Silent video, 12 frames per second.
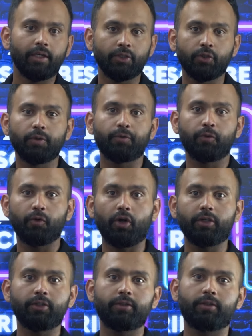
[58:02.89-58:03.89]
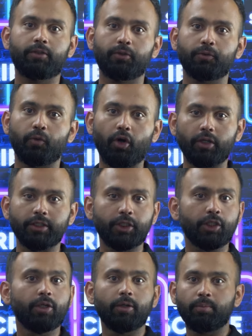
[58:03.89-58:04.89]
So if you want to
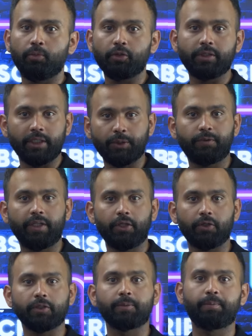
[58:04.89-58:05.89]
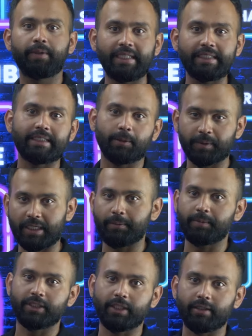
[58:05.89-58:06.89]
watch more such videos, please
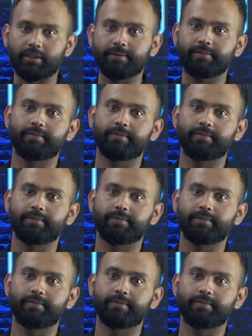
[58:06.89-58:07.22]
subscribe the channel.